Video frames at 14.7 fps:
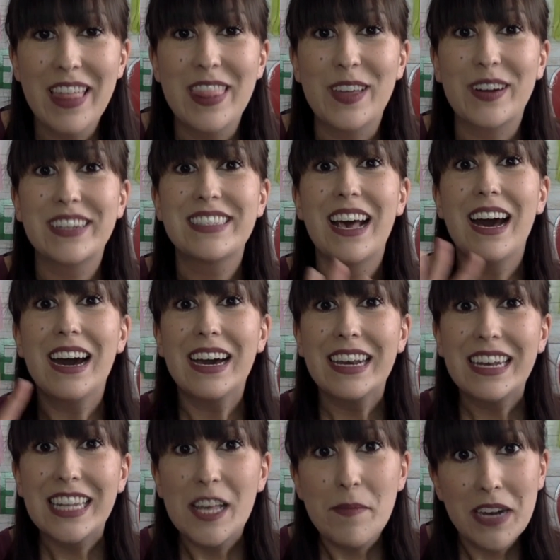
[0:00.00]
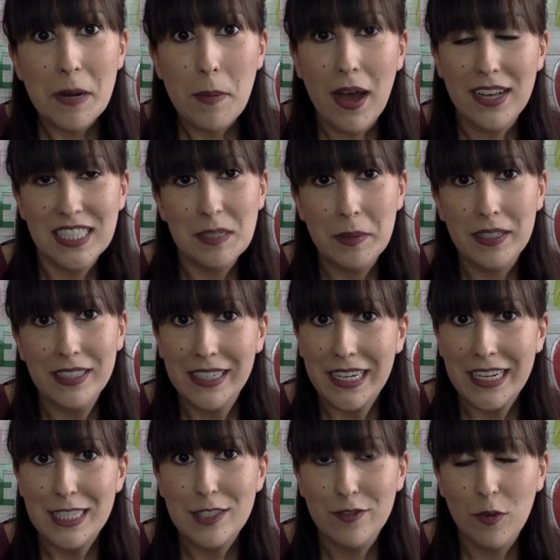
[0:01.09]
there is unlimited
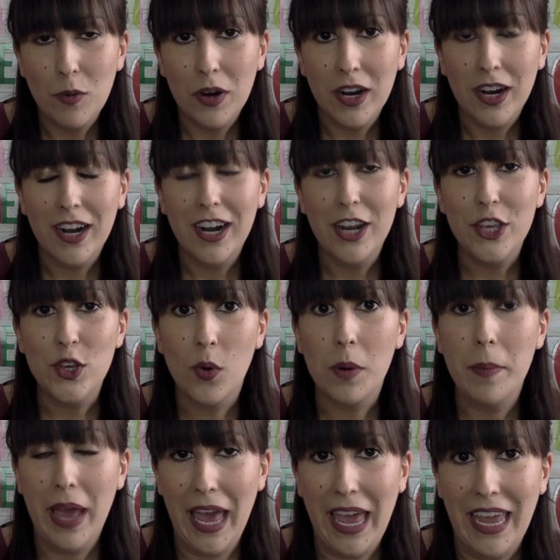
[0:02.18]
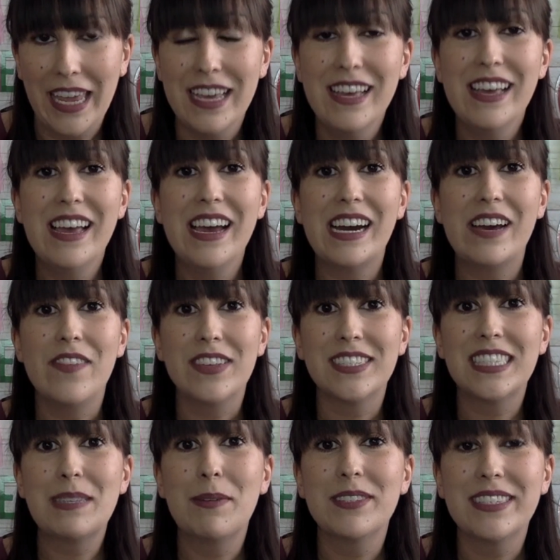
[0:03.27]
possibilities for your pay. And this
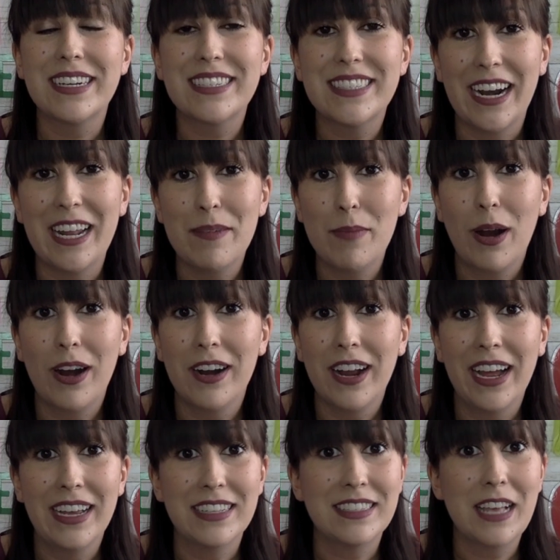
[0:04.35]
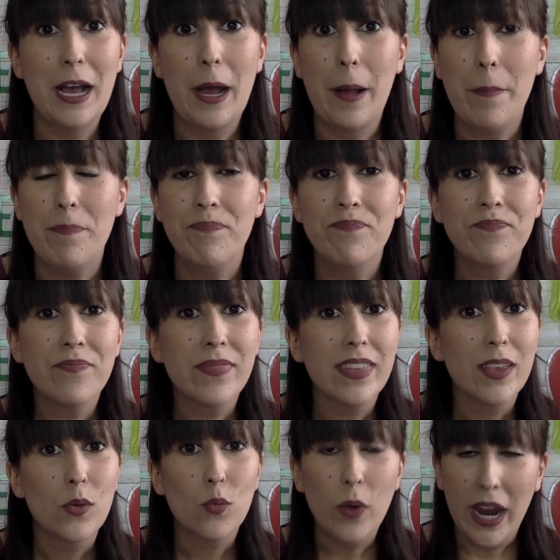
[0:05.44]
is the most exciting part, guys.
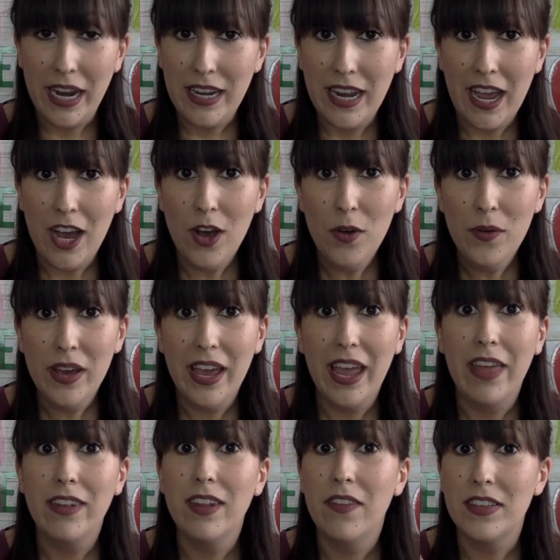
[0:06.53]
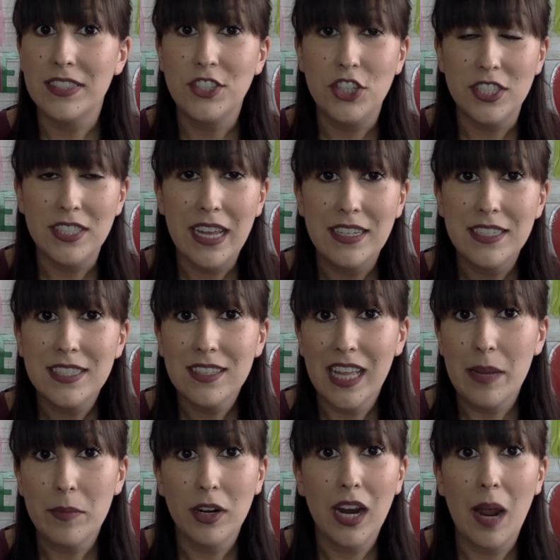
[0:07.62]
Right now, and this is just a
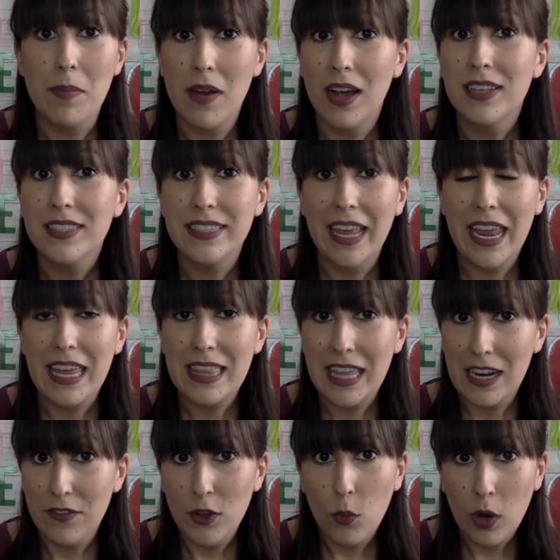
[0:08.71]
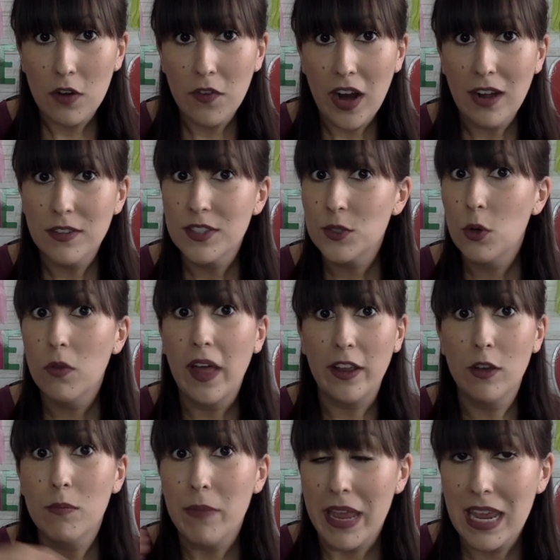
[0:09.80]
disclaimer, I'm not saying that if you work for Outschool that
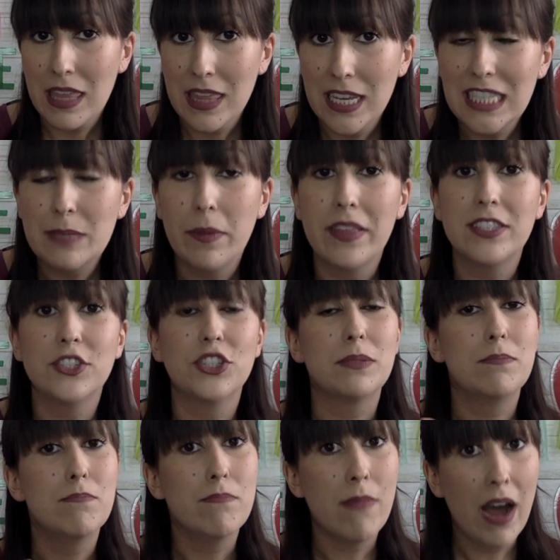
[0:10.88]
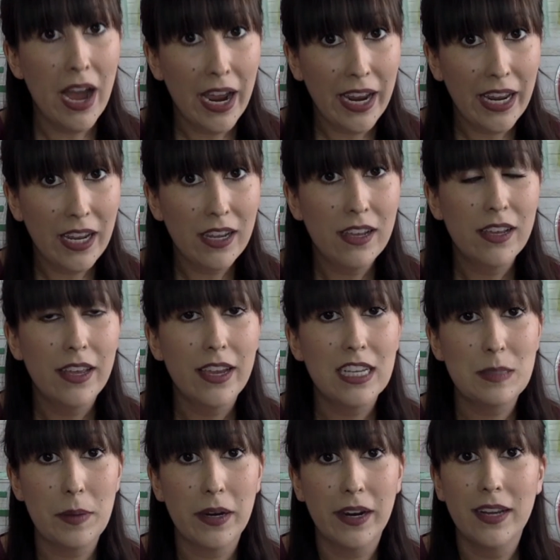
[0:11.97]
you'll make this, but this is just my
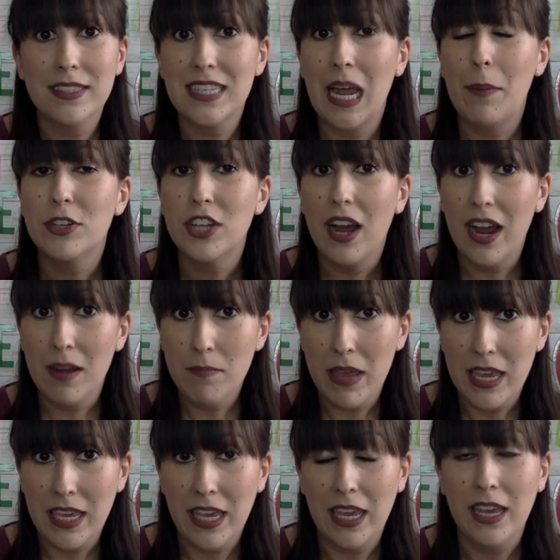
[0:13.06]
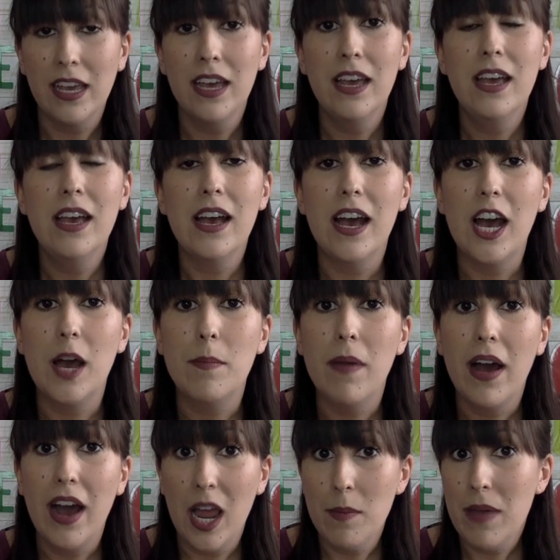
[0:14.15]
experience and how much I'm making.
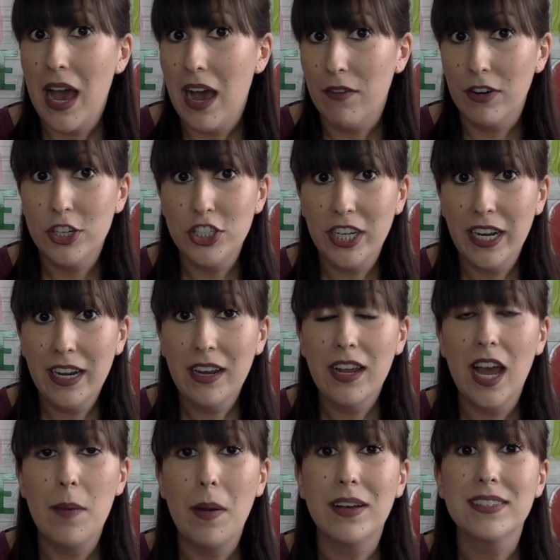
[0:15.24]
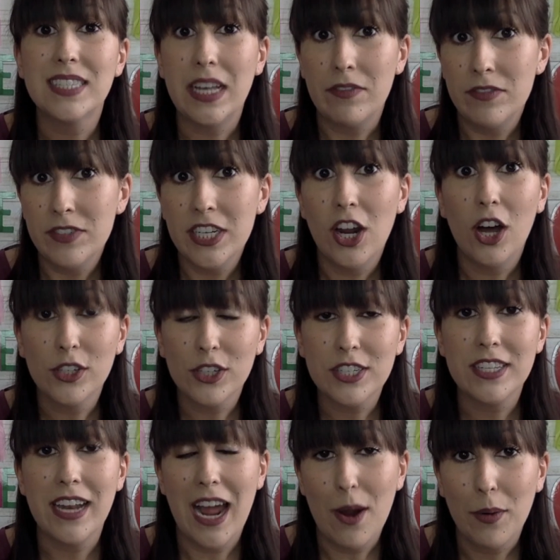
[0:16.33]
I'm averaging about $70 an
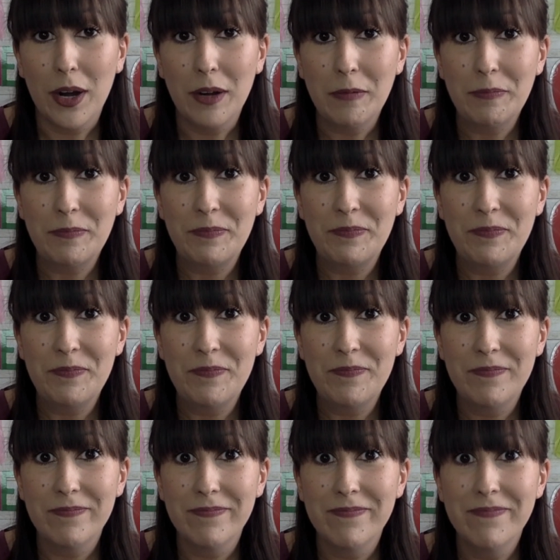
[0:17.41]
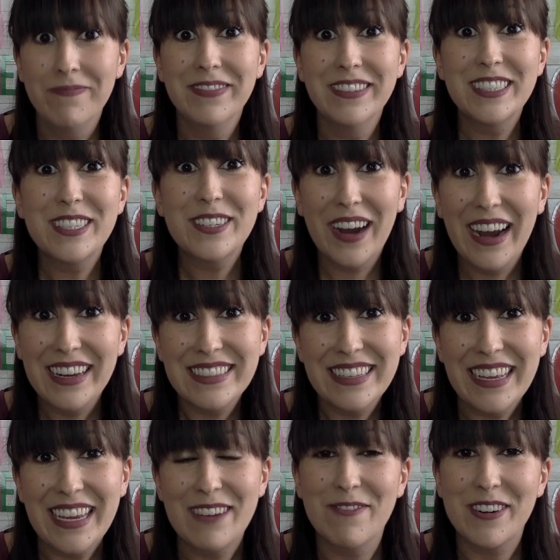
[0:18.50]
hour. It's
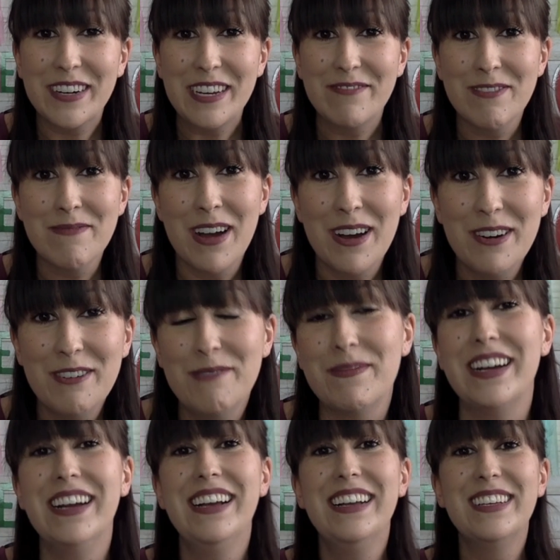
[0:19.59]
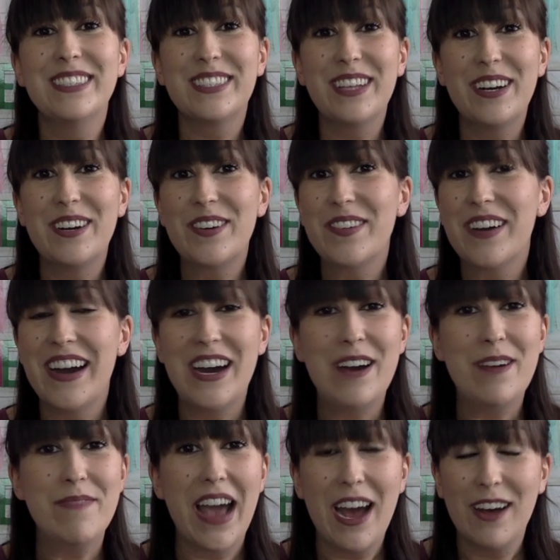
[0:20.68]
crazy, working from home. So
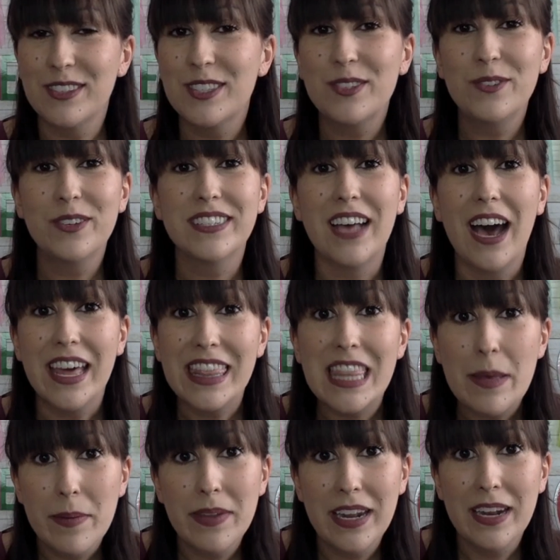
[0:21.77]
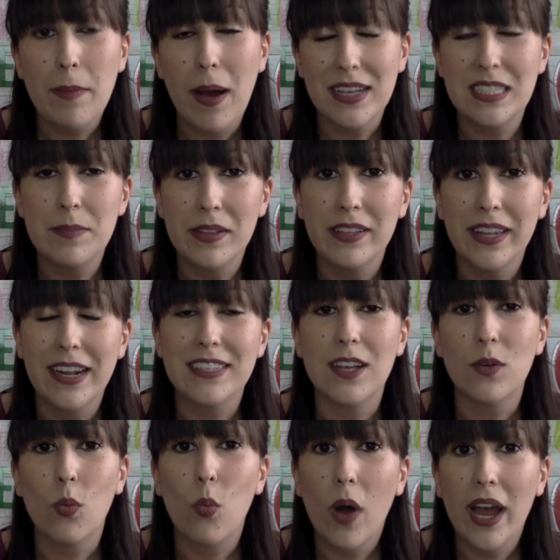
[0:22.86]
Outschool is unlimited possibilities
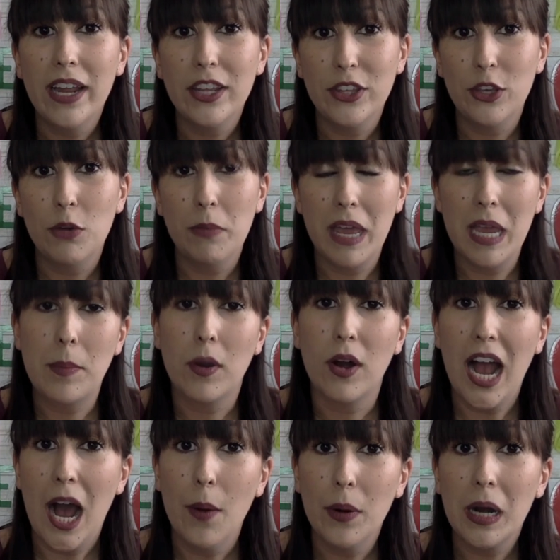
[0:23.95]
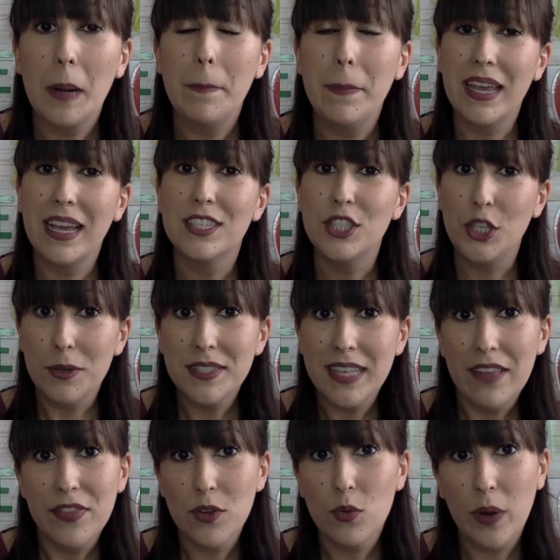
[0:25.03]
on what you make per hour because you
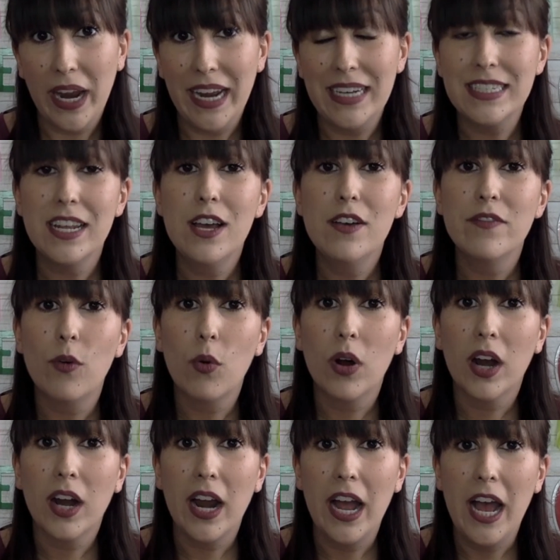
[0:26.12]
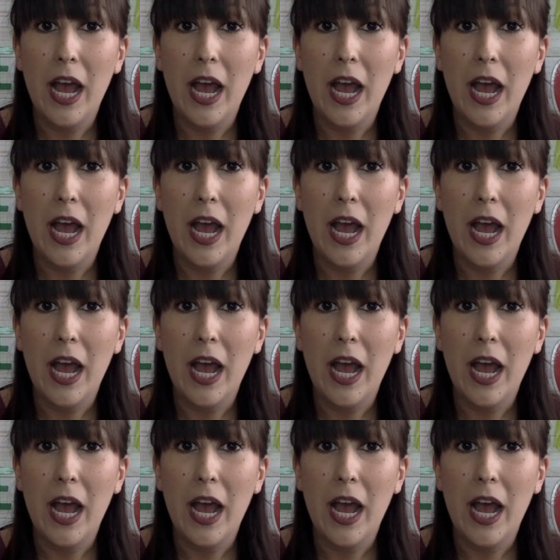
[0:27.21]
set the rate for